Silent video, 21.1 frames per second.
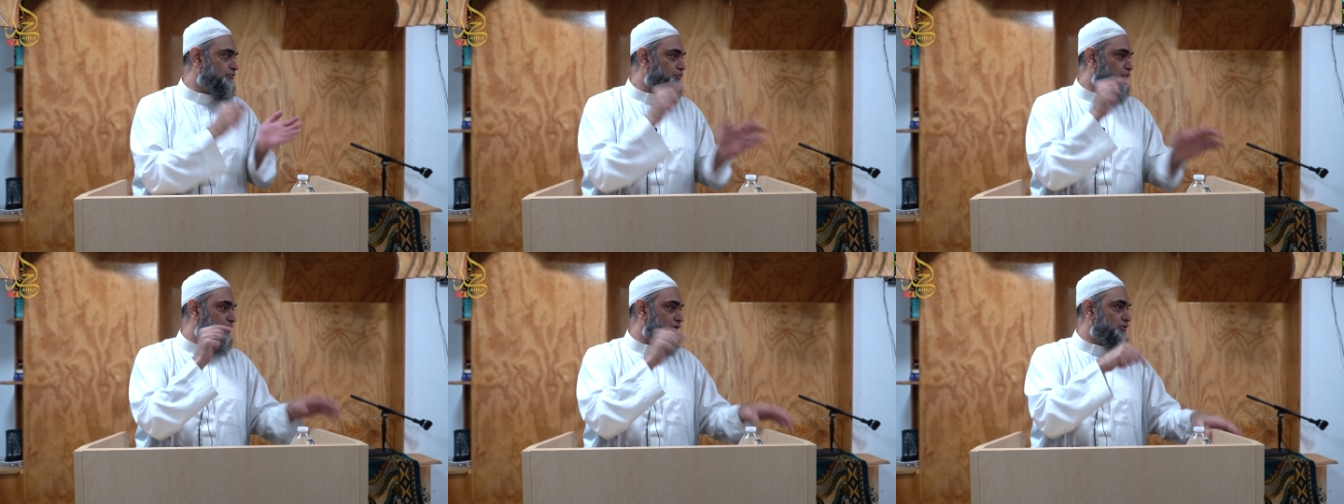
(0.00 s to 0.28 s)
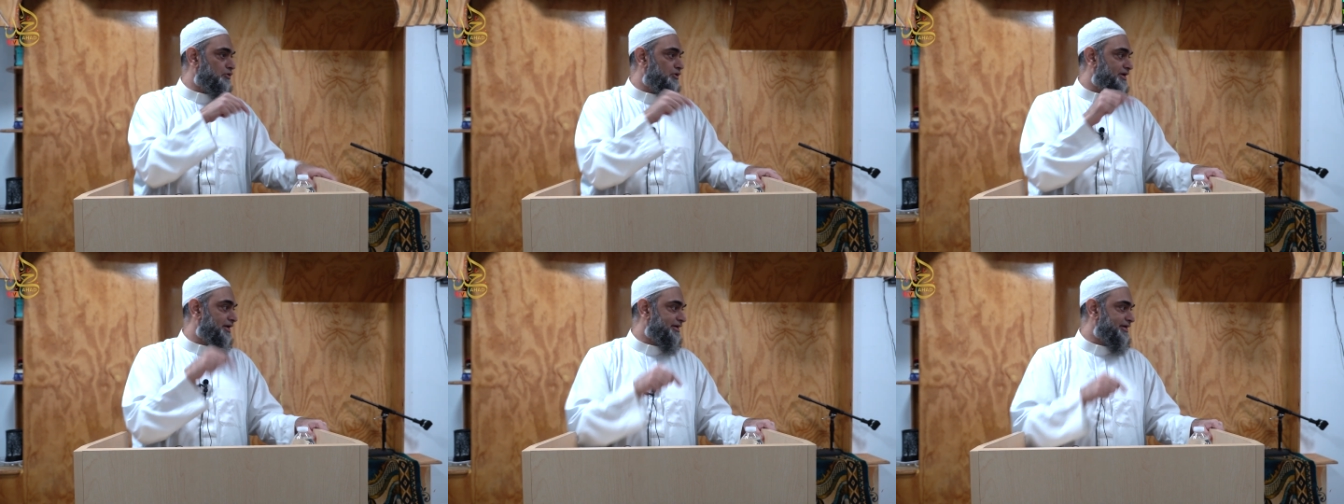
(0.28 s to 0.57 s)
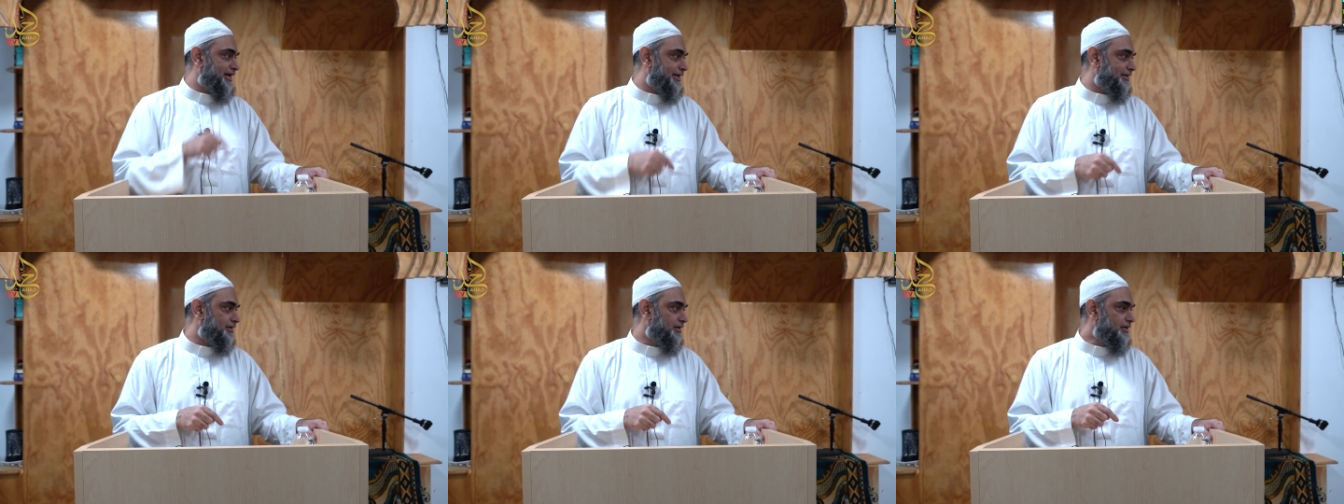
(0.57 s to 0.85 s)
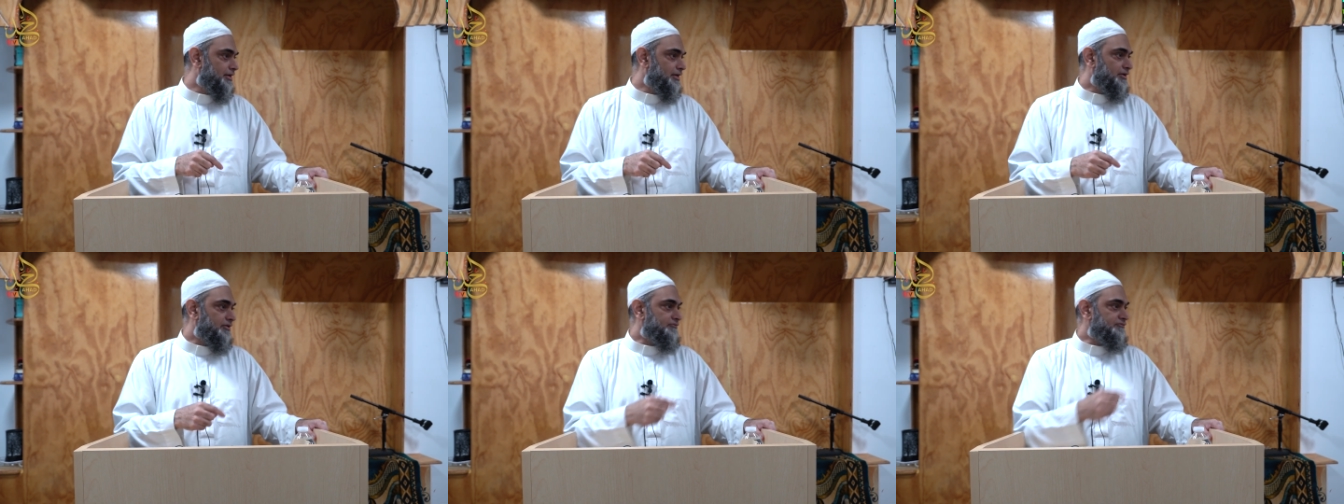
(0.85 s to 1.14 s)
what are you going to get?
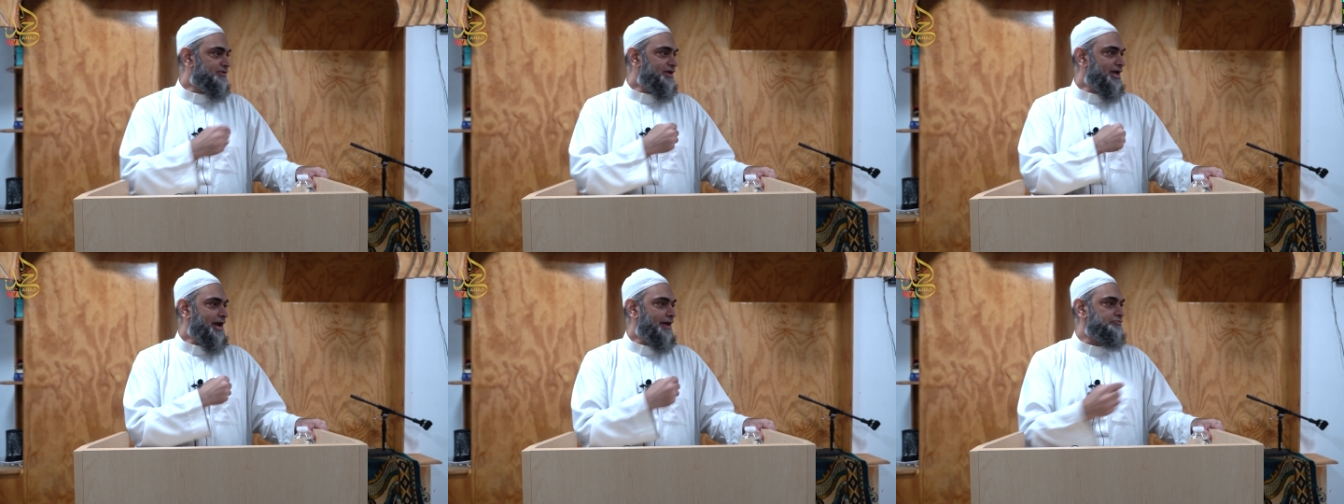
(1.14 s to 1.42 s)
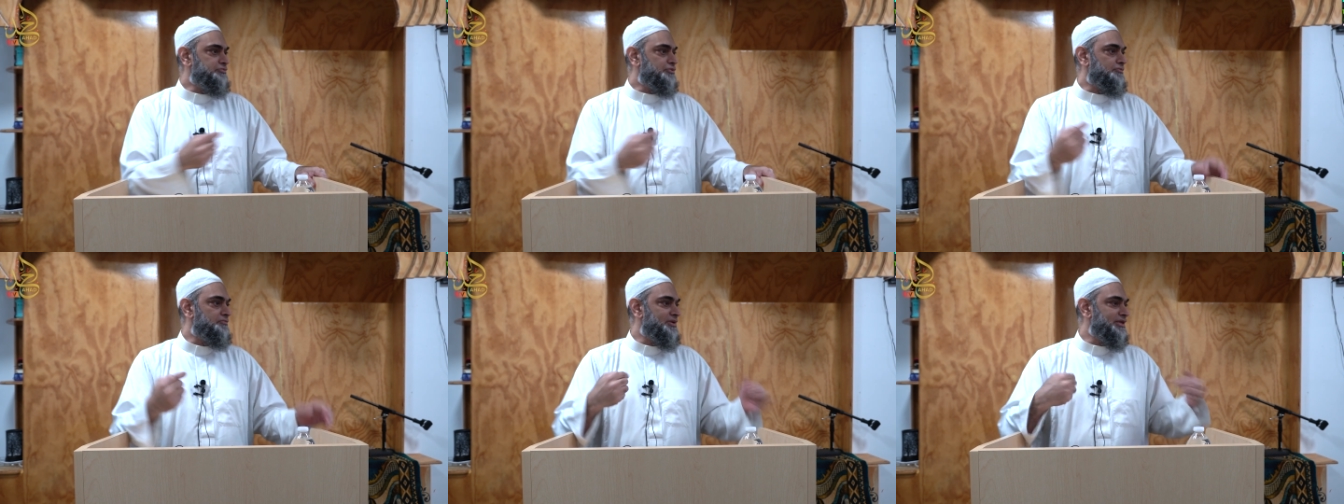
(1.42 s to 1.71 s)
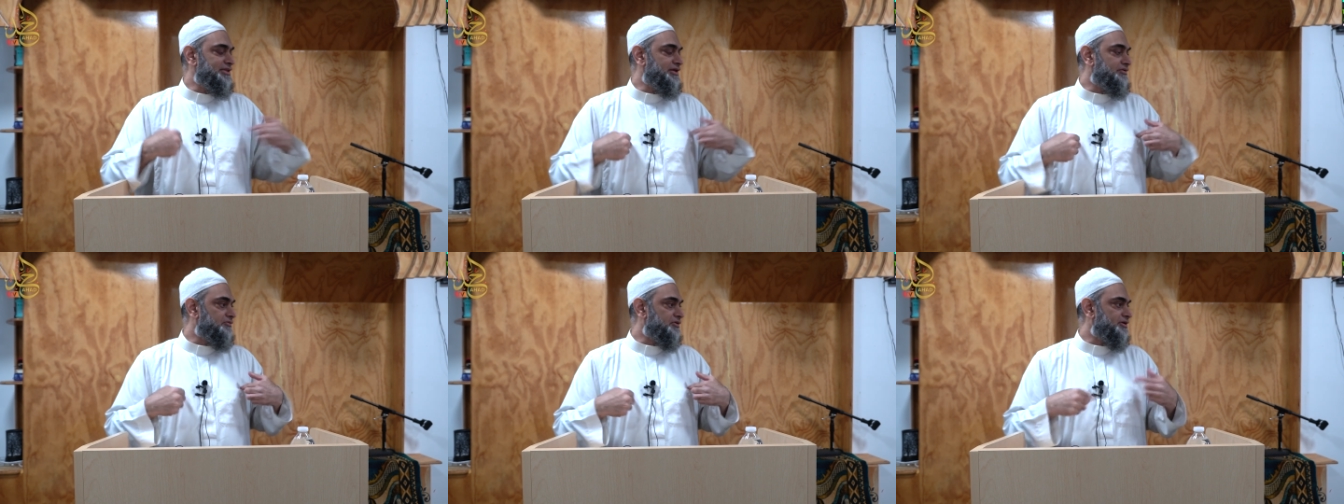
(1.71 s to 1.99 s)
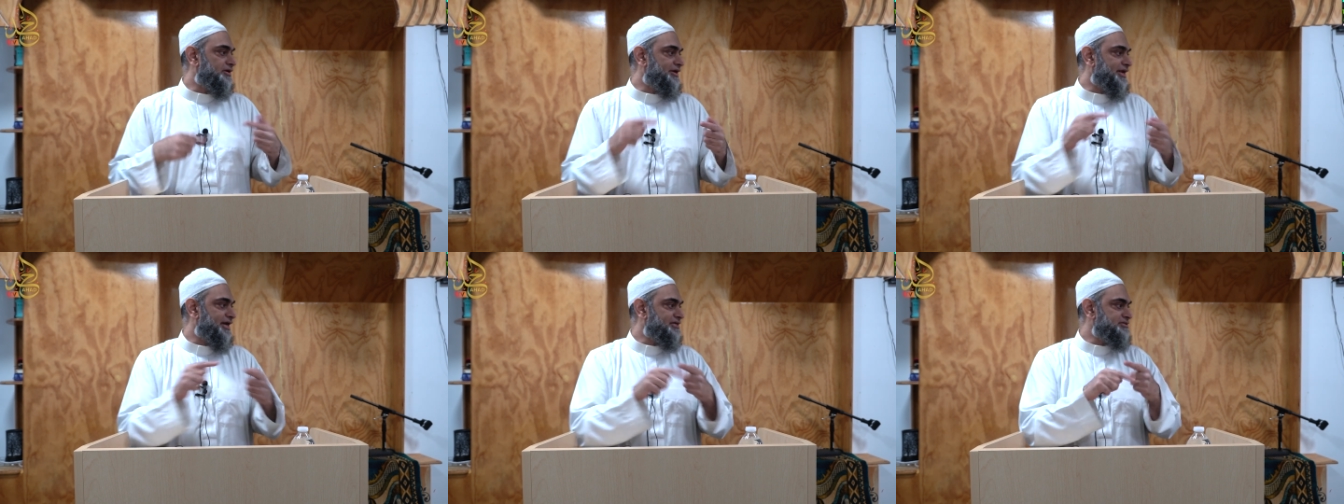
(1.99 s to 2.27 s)
We have to build our
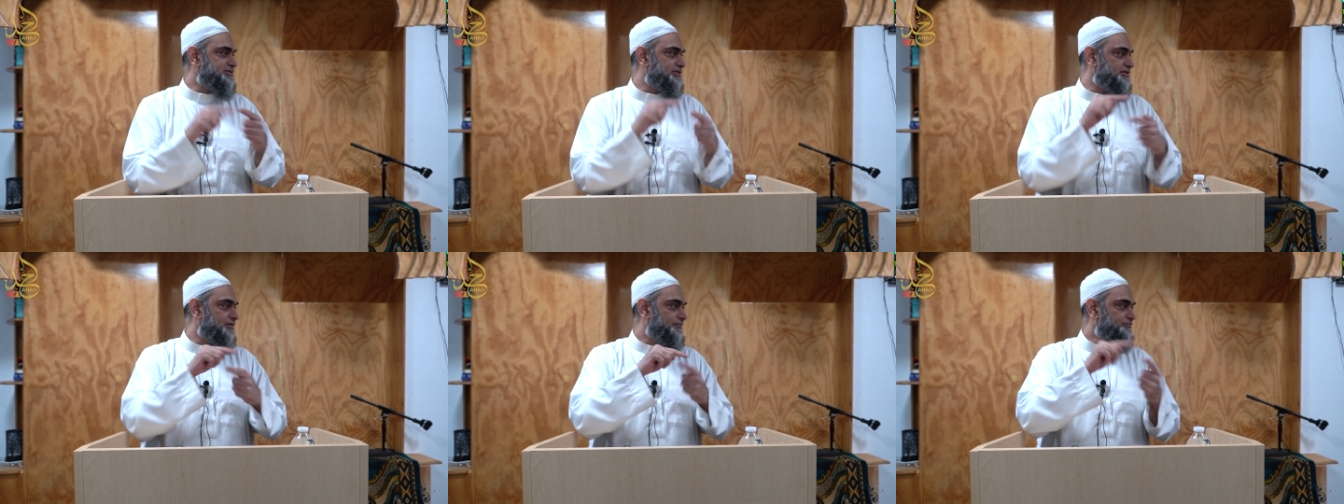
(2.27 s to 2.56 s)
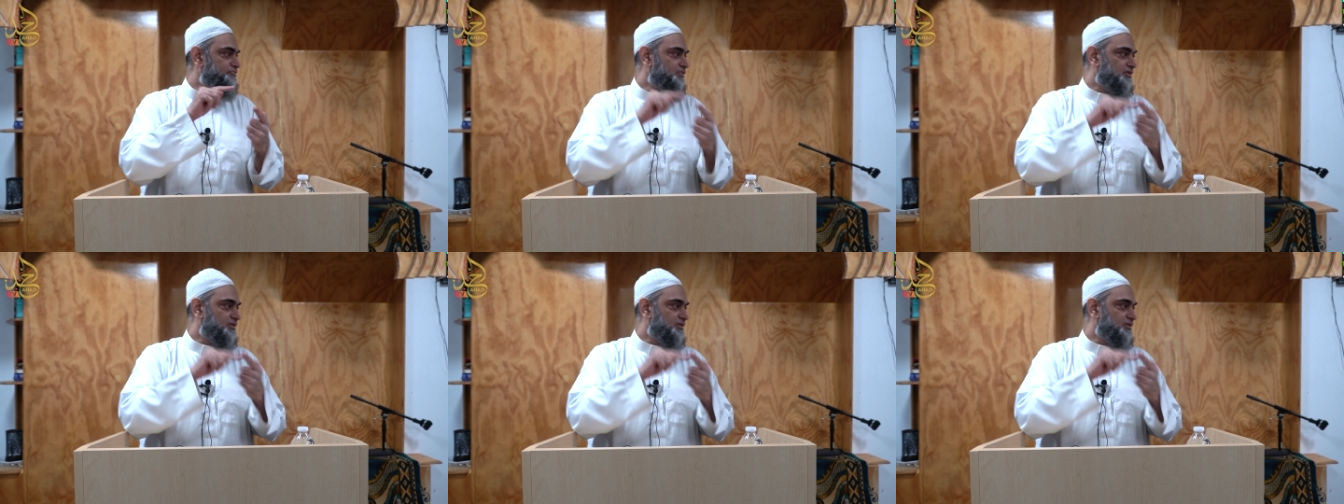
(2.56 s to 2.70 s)
connection